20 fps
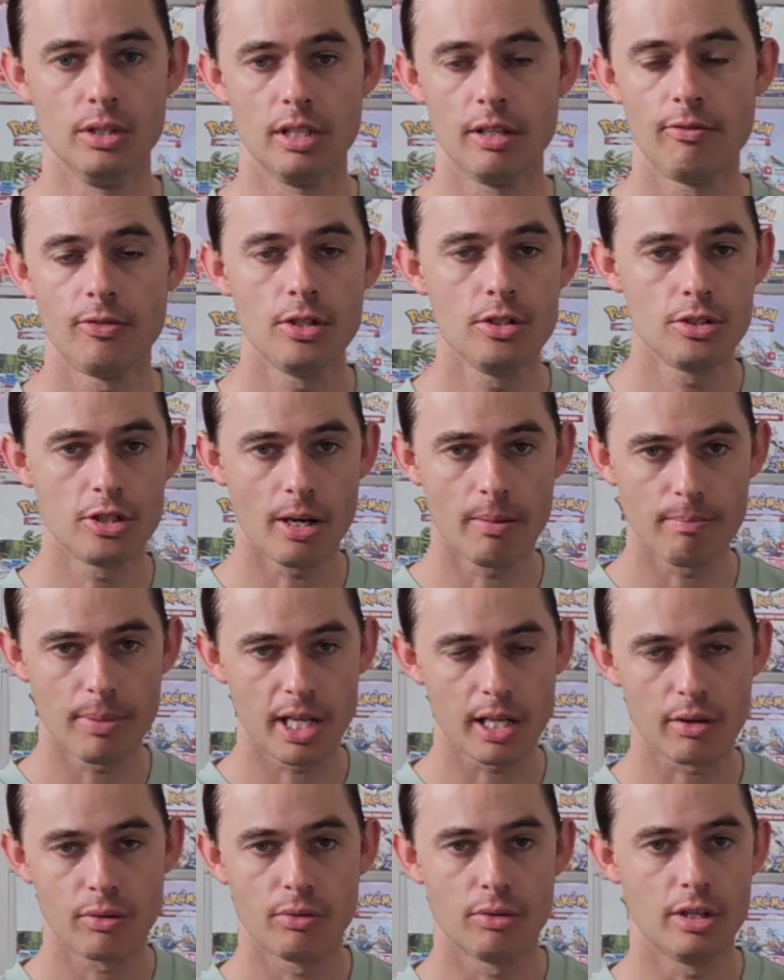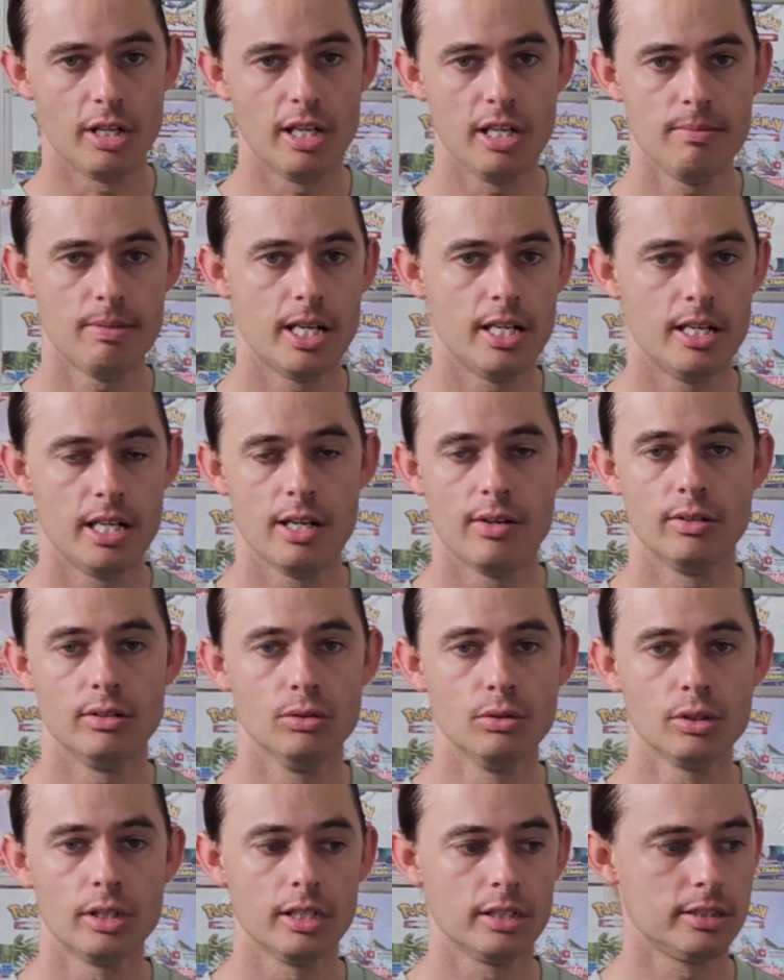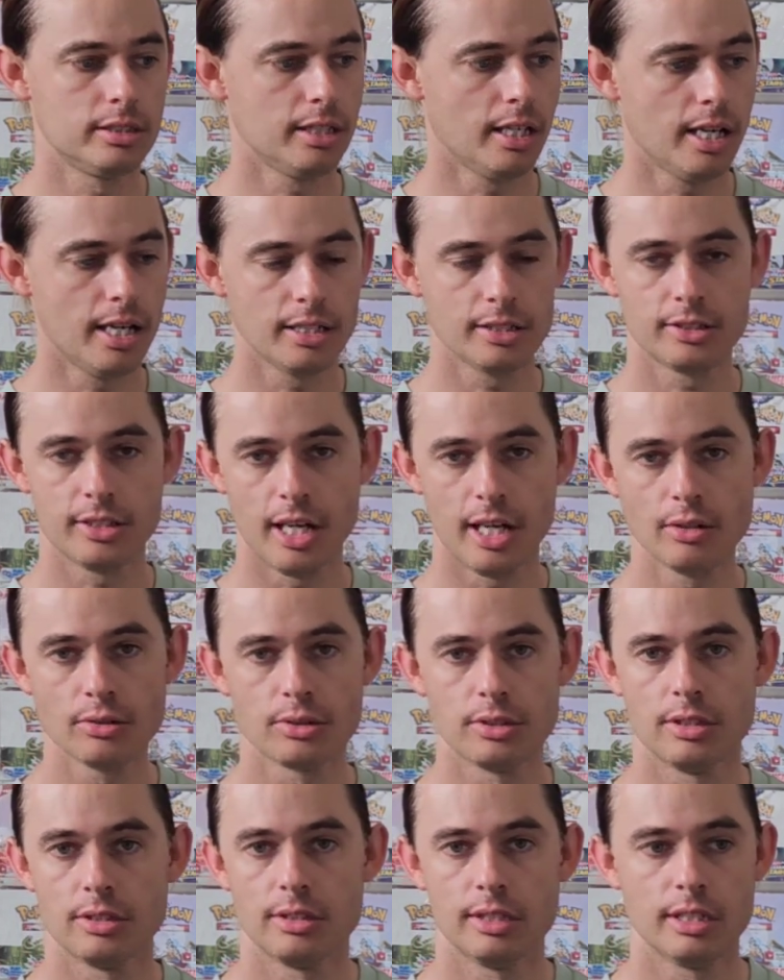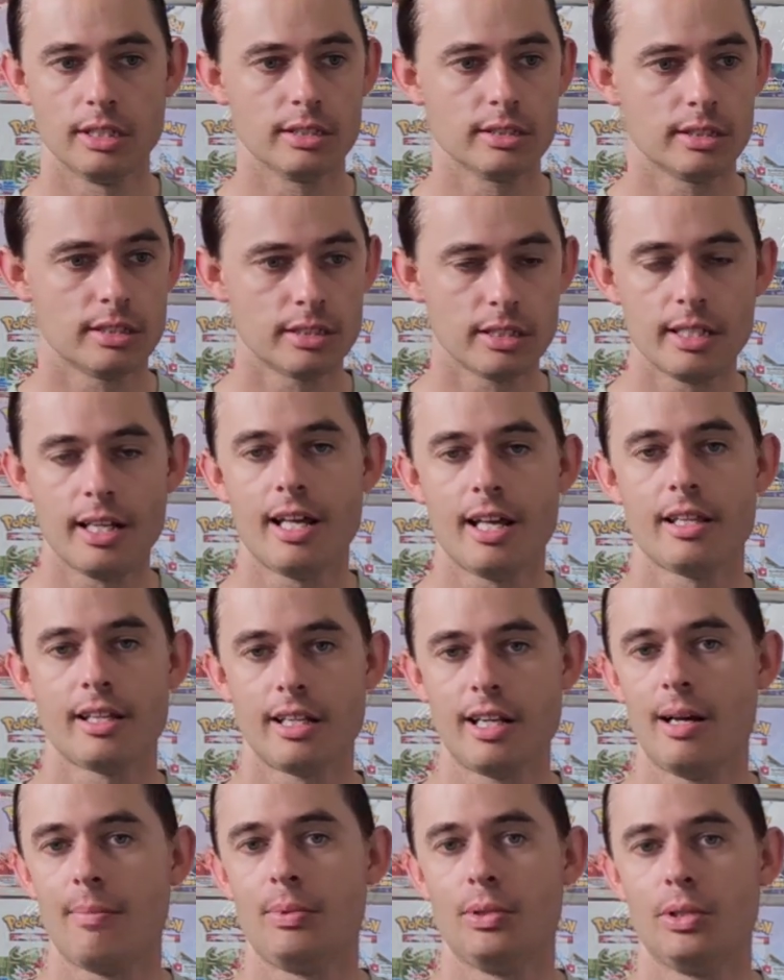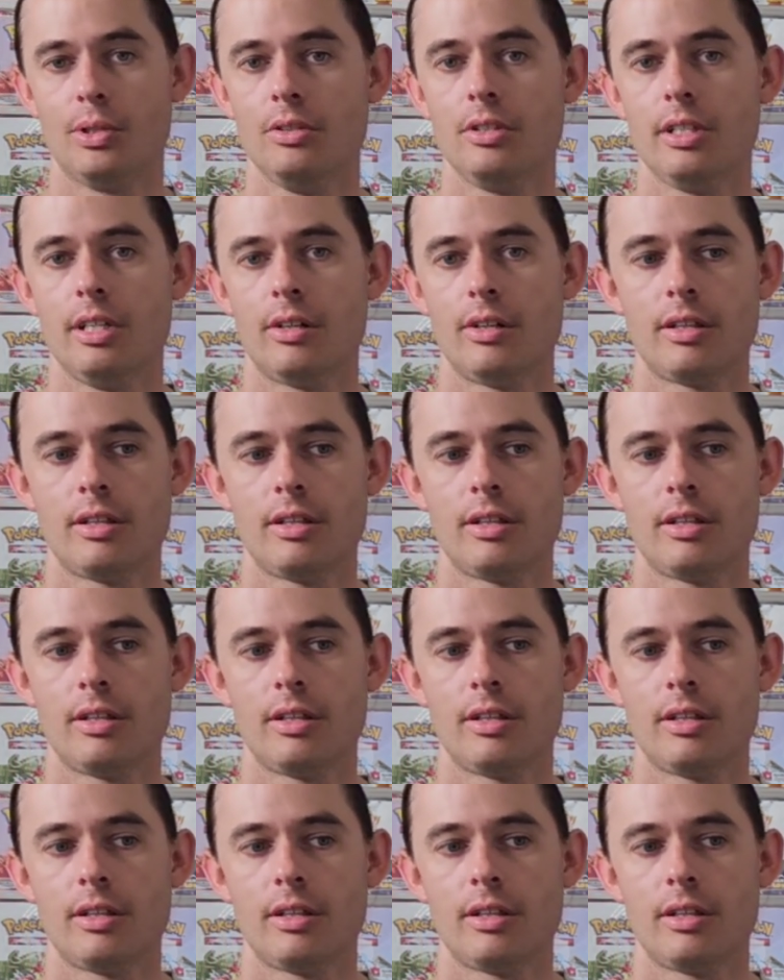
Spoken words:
If you jump back through eBay now and look at sales listings, there's another couple on there.